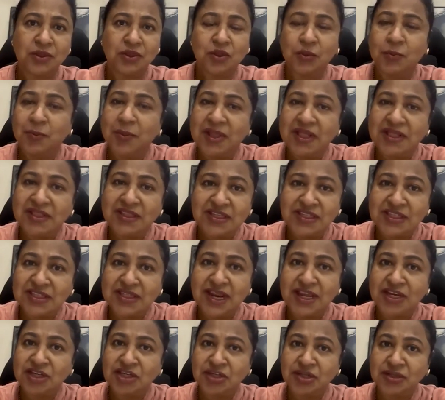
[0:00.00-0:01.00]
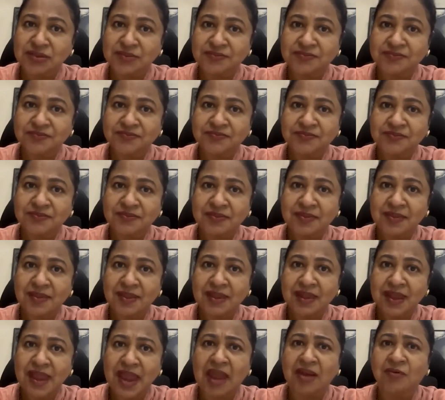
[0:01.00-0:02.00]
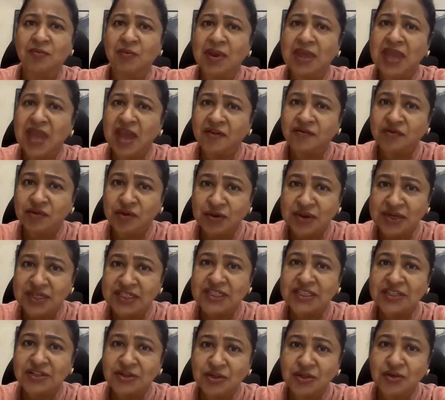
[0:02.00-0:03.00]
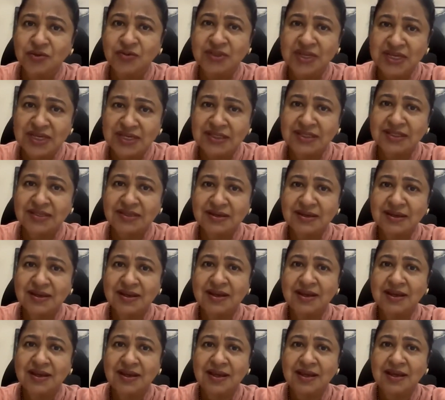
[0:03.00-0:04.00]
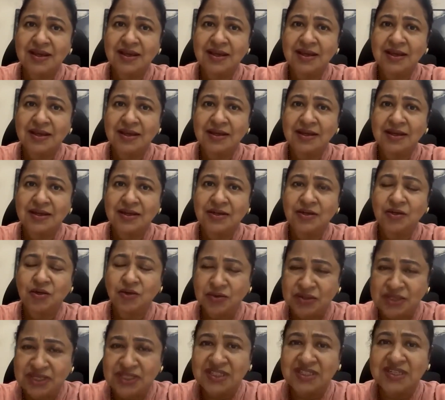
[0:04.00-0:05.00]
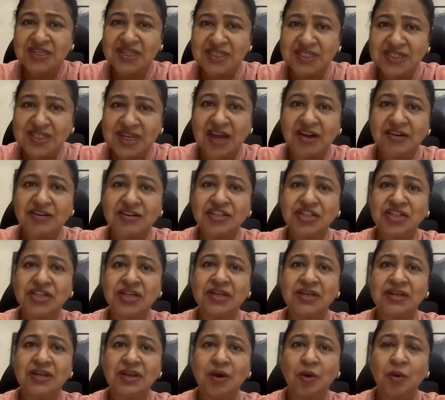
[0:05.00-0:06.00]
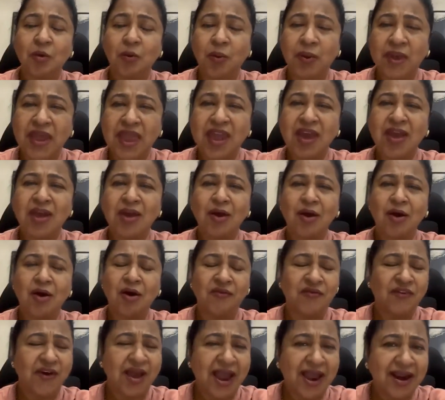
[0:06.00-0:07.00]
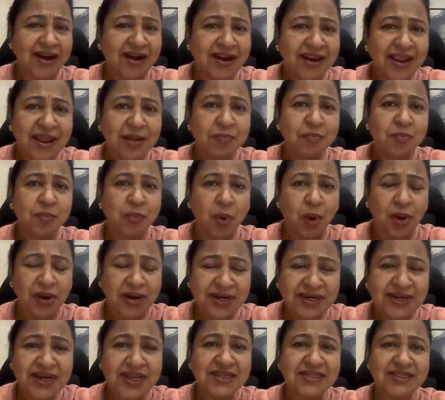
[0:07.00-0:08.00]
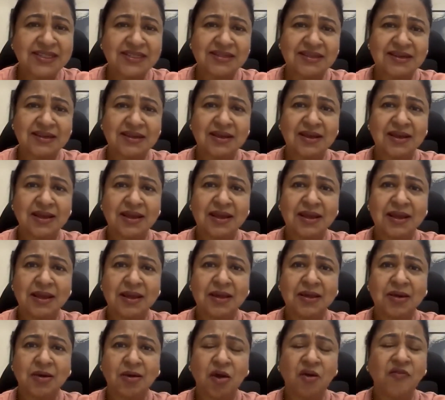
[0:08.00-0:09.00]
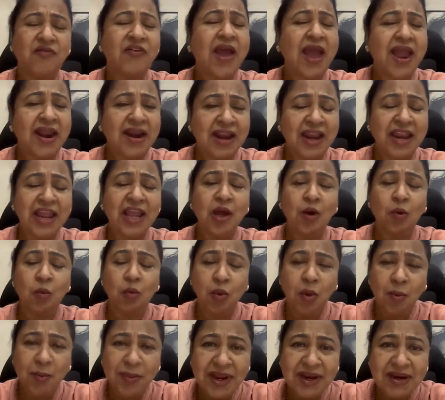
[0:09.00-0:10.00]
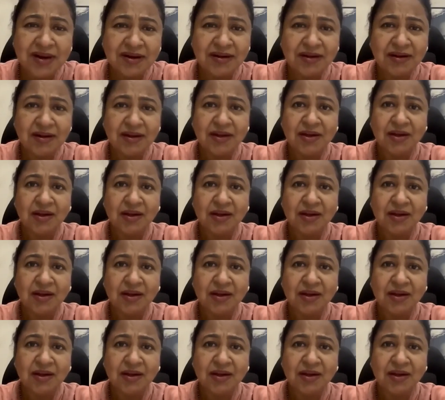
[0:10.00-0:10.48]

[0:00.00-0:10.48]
to build this nation. And we have to listen to this discouraging way of handling politics, of handling a woman,